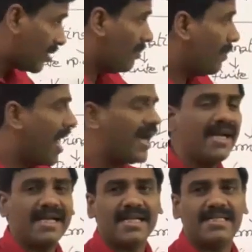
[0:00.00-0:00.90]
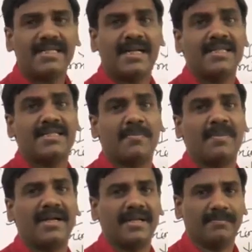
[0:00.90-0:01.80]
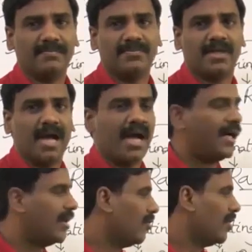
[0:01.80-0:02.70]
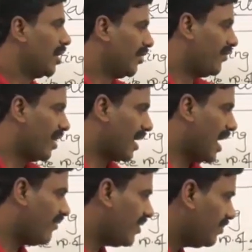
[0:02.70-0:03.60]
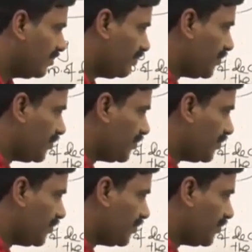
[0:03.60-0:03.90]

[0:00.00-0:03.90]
that that is repeating. And if we are having